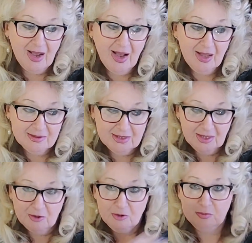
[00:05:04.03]
and
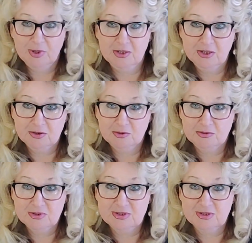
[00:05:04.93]
they are opening
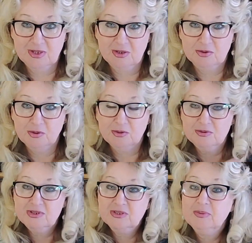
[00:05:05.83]
those
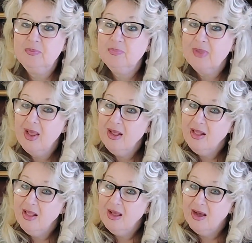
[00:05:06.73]
doors
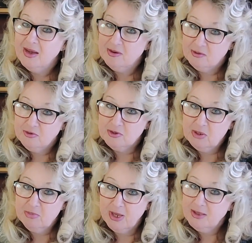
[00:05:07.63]
for
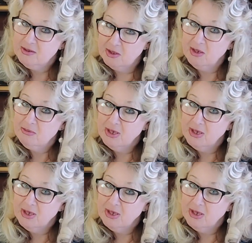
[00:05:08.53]
the bed. They are